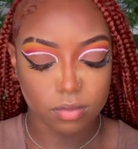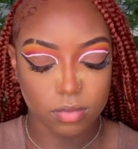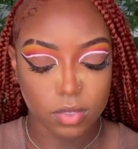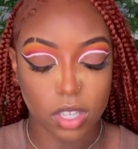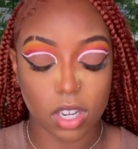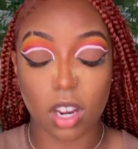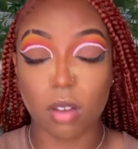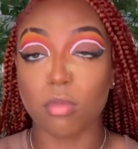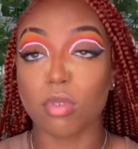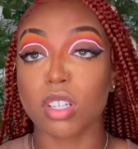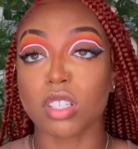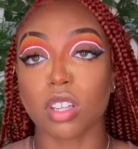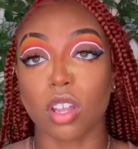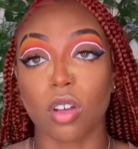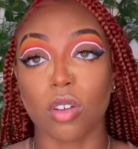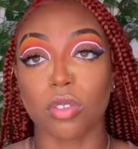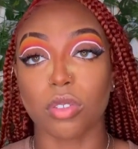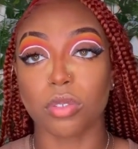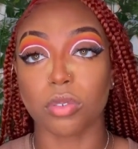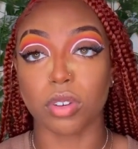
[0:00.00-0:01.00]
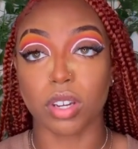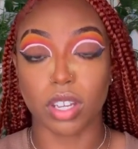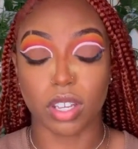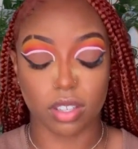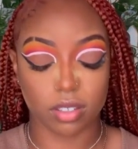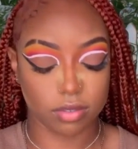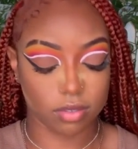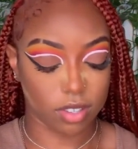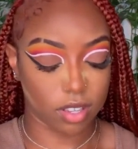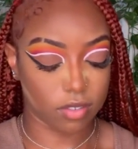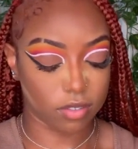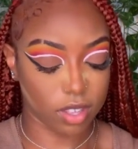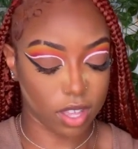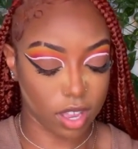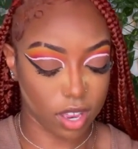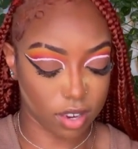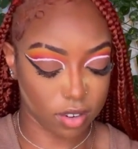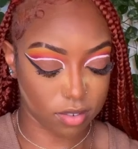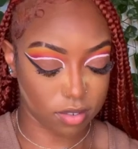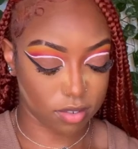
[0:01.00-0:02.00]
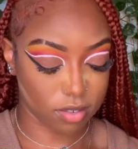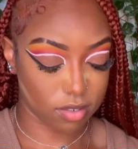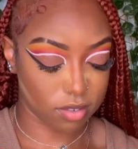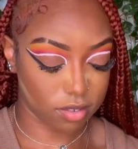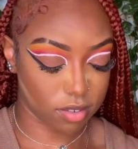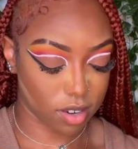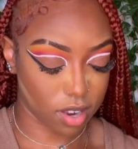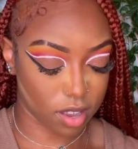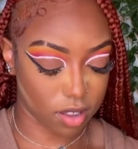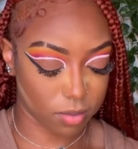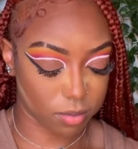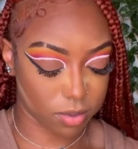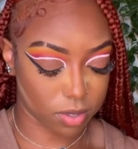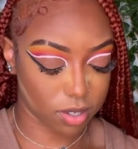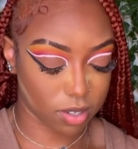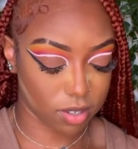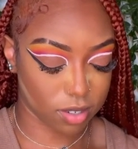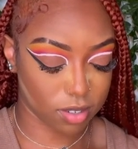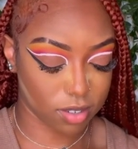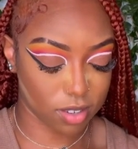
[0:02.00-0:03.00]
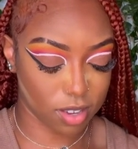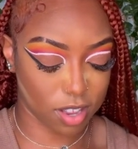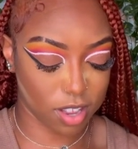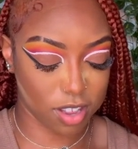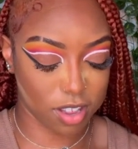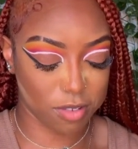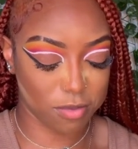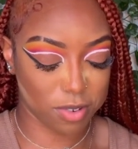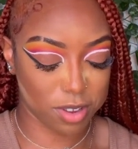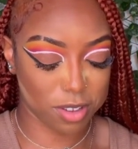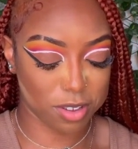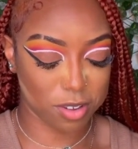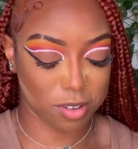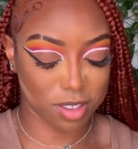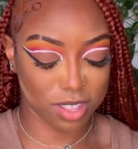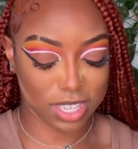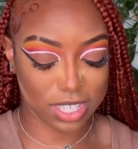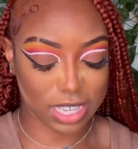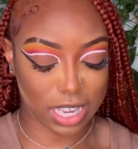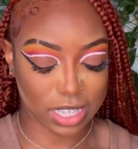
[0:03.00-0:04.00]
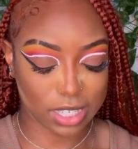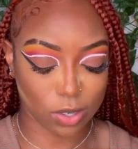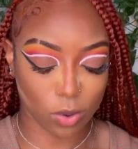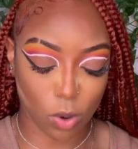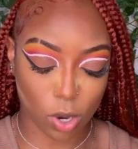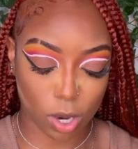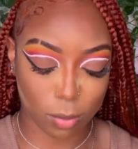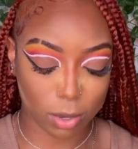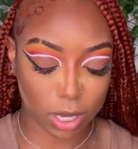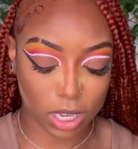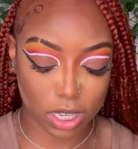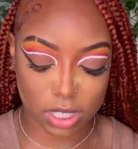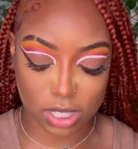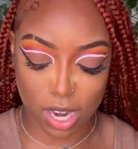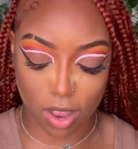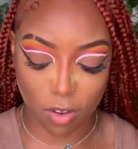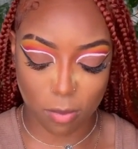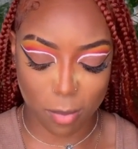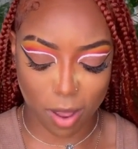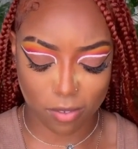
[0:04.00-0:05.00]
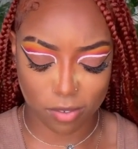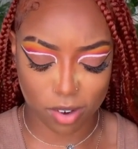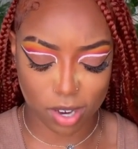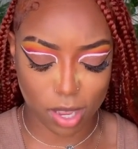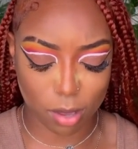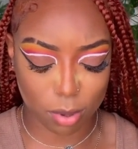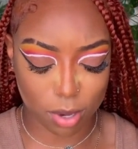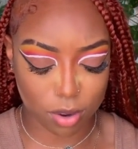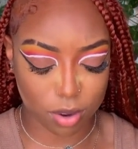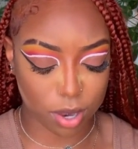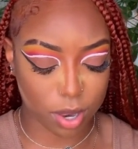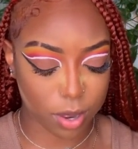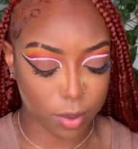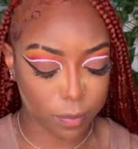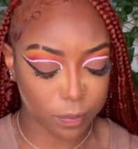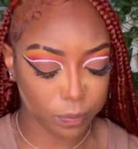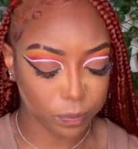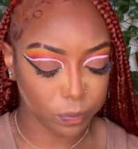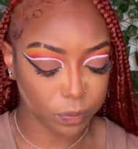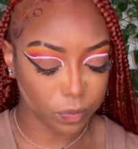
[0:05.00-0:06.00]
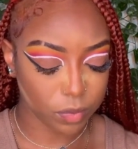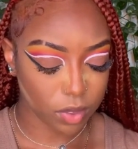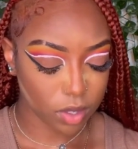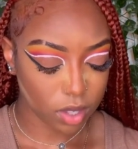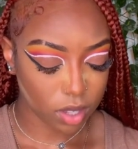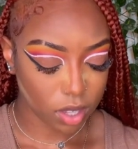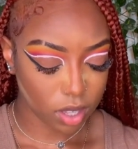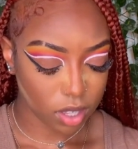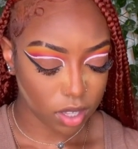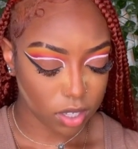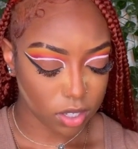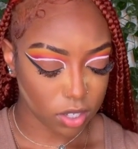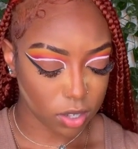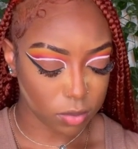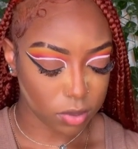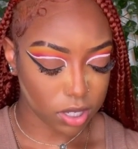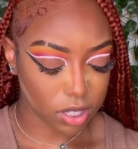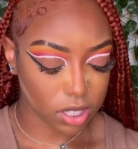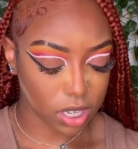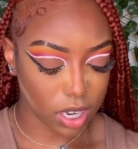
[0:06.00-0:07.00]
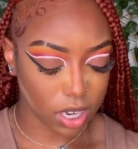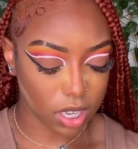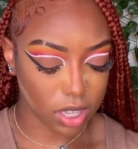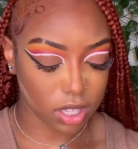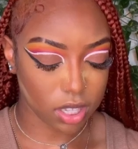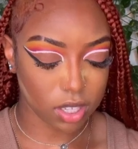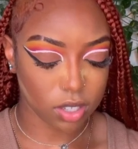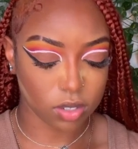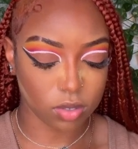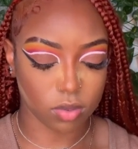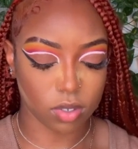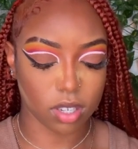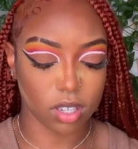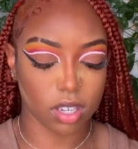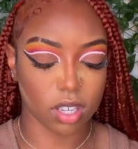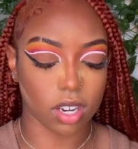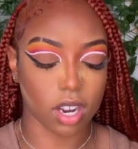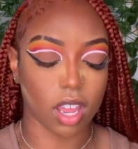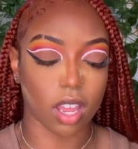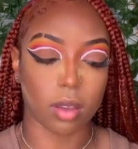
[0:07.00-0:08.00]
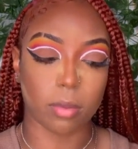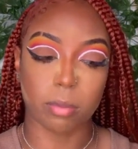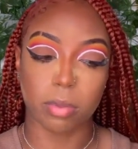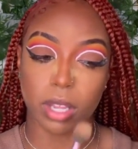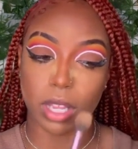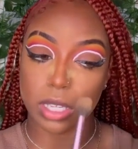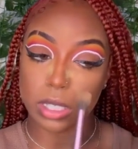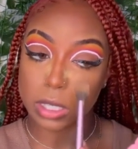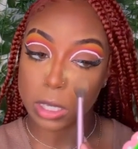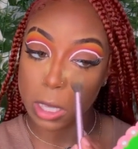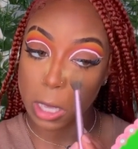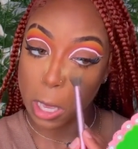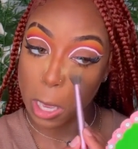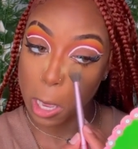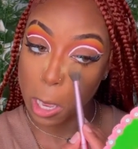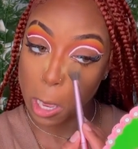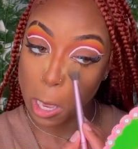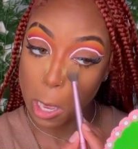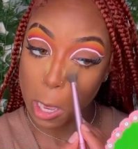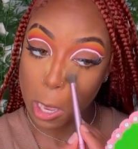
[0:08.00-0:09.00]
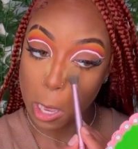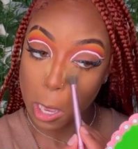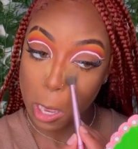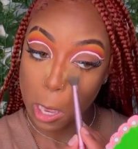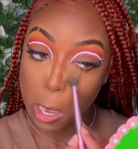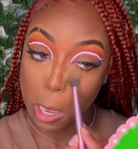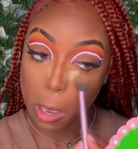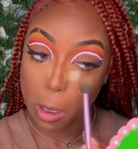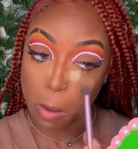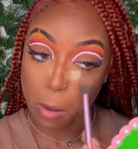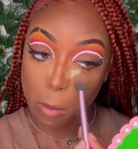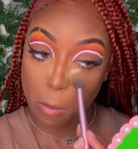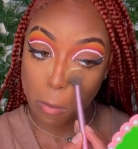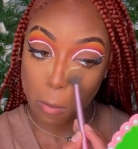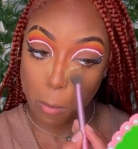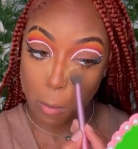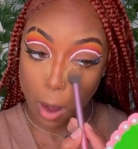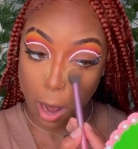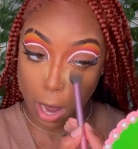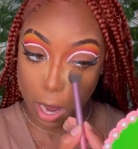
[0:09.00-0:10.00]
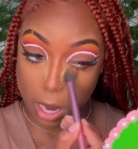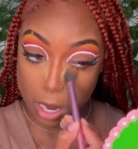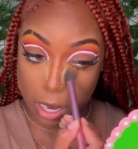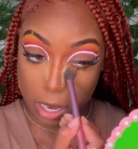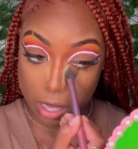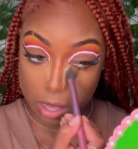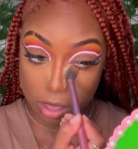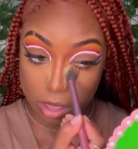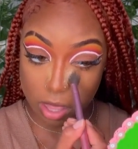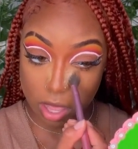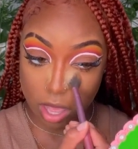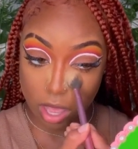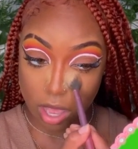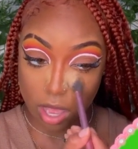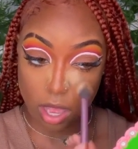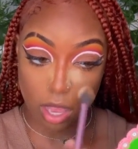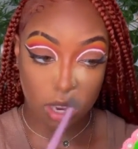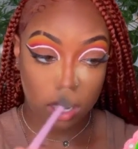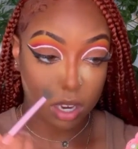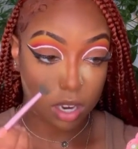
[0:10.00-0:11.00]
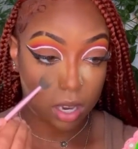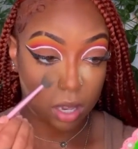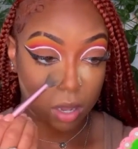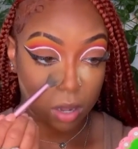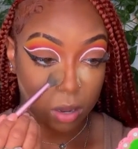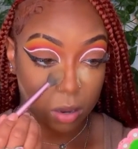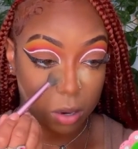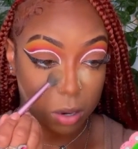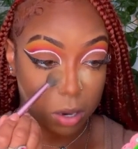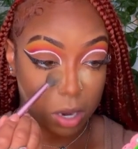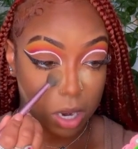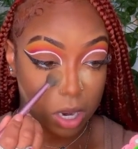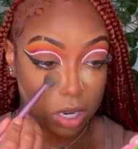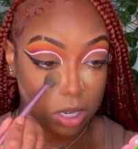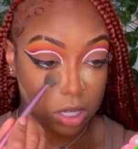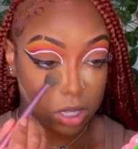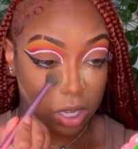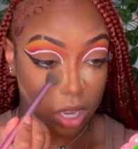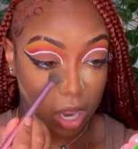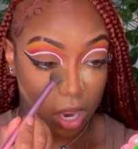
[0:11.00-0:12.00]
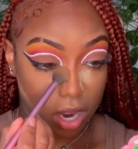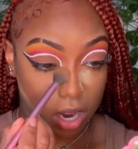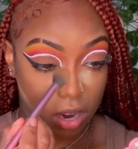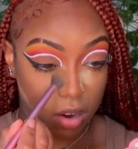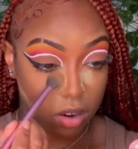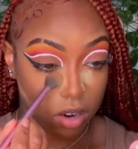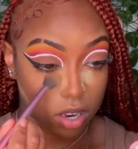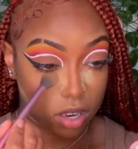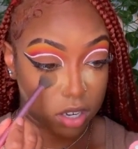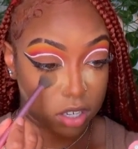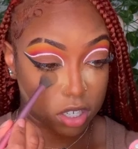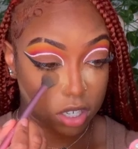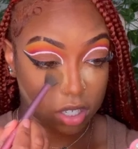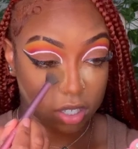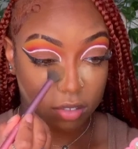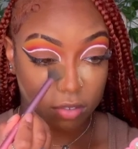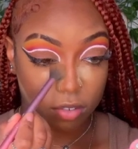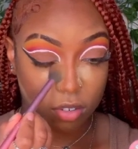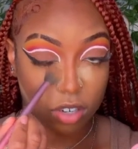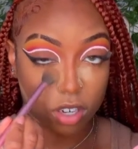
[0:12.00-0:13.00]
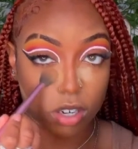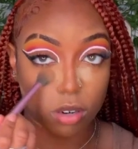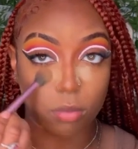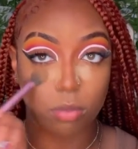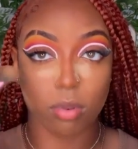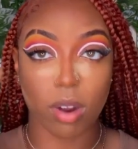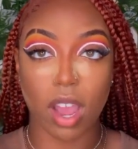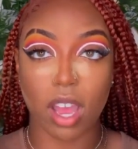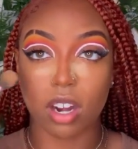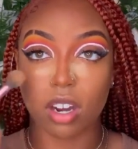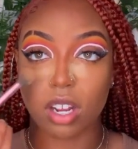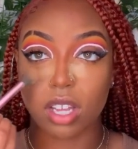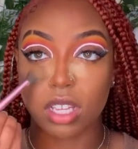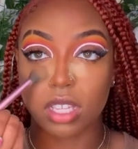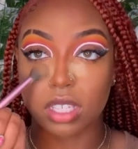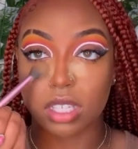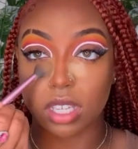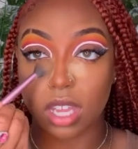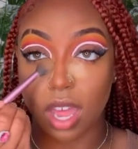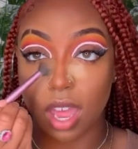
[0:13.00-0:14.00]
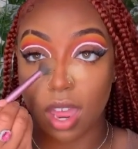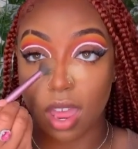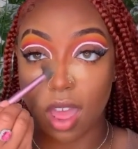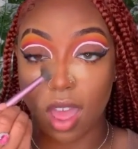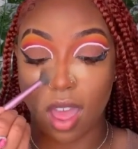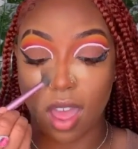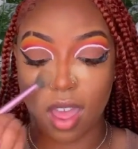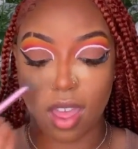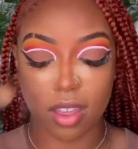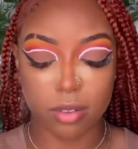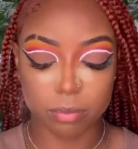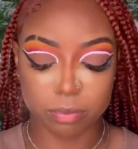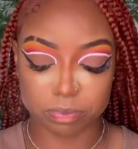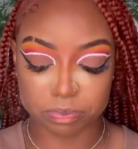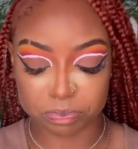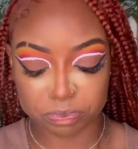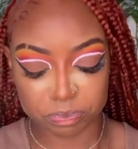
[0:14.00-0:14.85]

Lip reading: The number is 03, if that helps when you go to the site to order, because shop with my friend. So I'm just taking this one and I am placing it right in that inside area, just for a brighter inside eye.